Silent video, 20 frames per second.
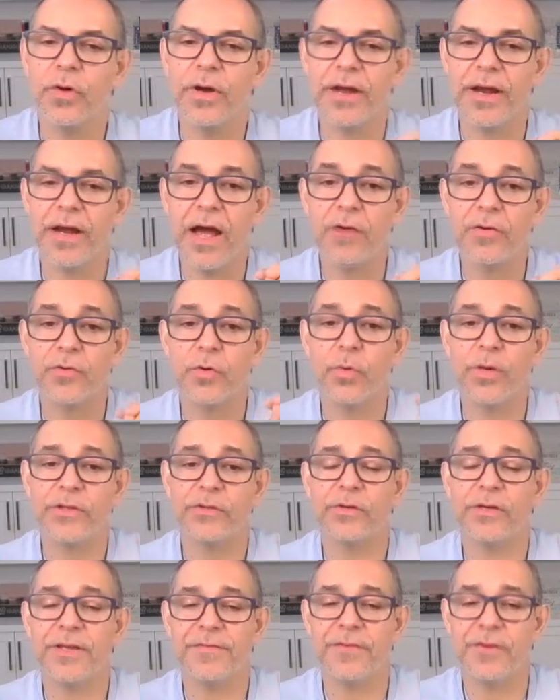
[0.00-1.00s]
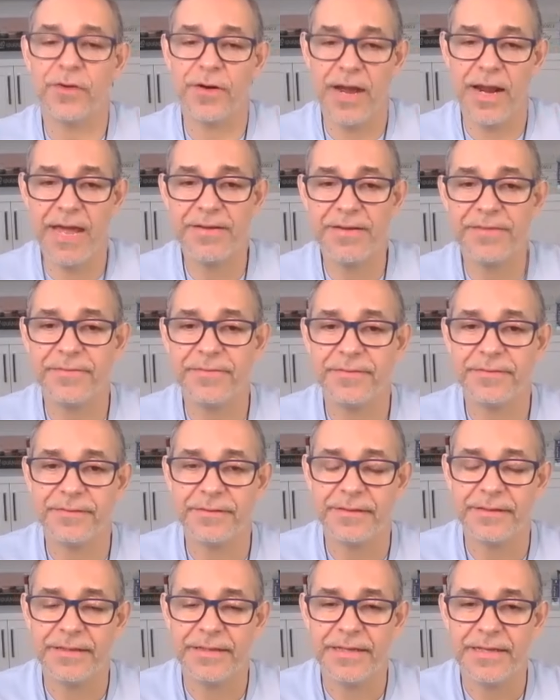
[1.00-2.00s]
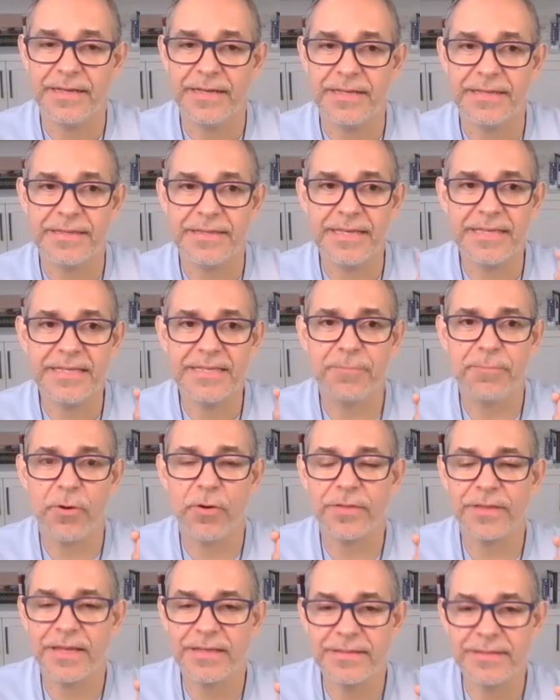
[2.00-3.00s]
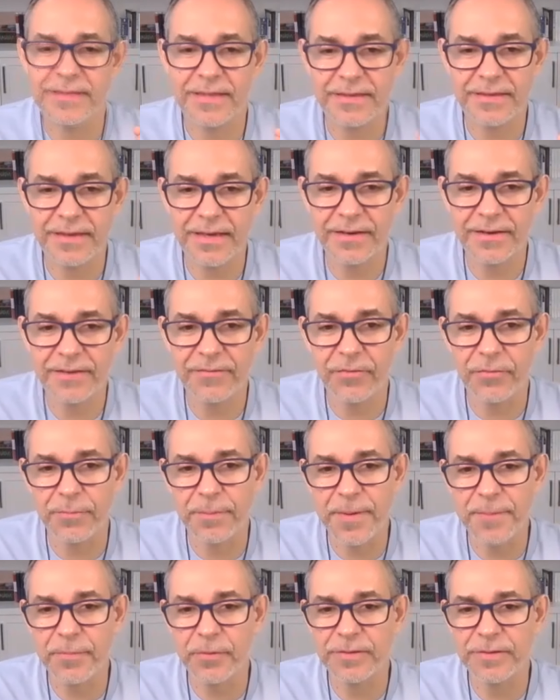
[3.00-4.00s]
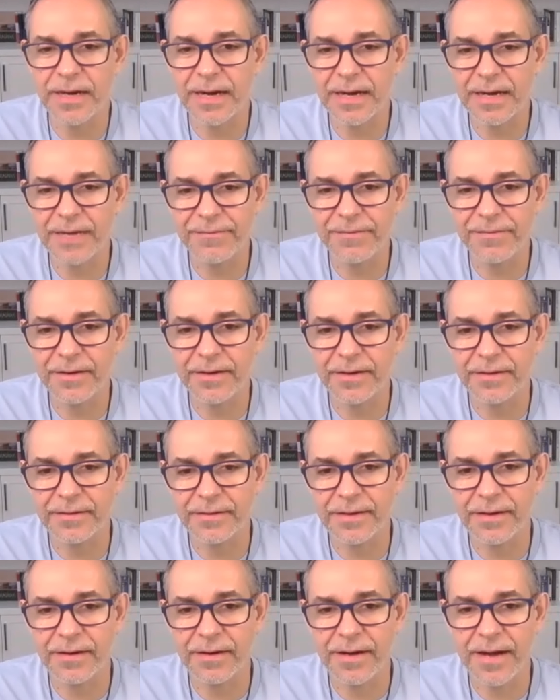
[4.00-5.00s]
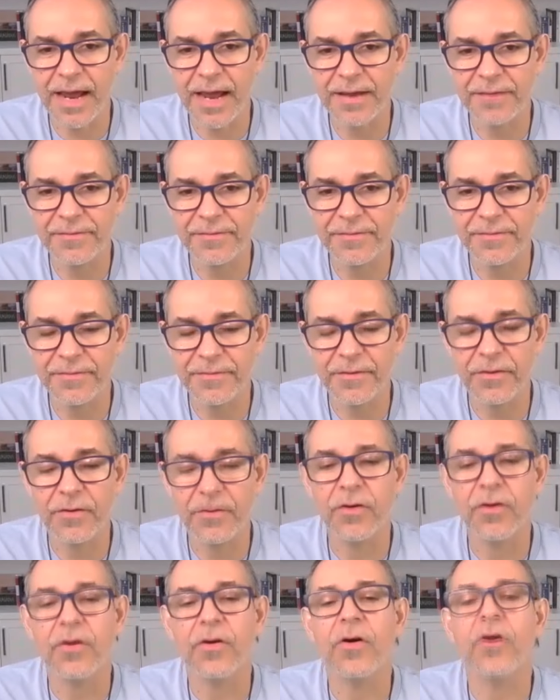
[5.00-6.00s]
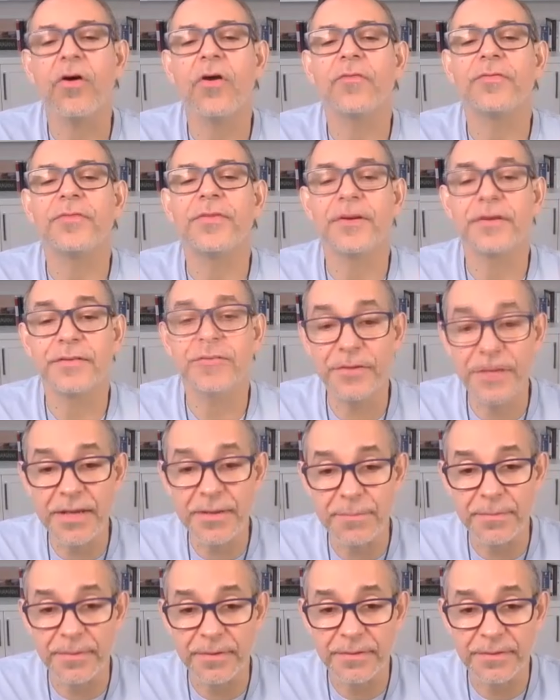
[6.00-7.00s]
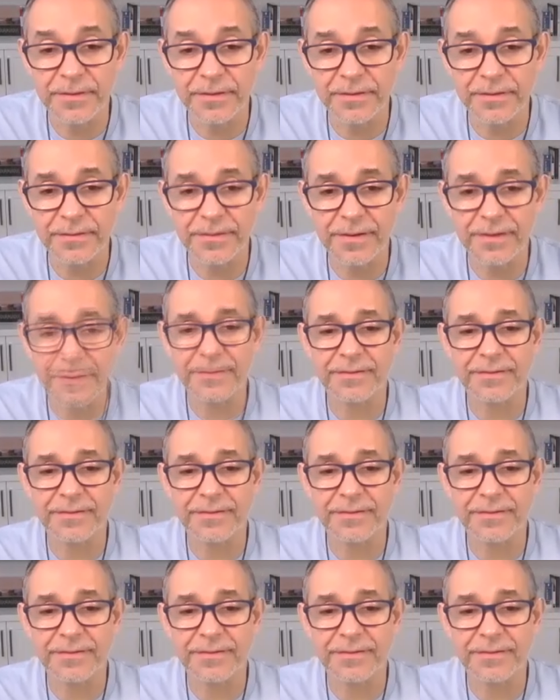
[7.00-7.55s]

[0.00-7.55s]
to do and how you want to live your life. This podcast is dedicated for people that are living their life of their dream, their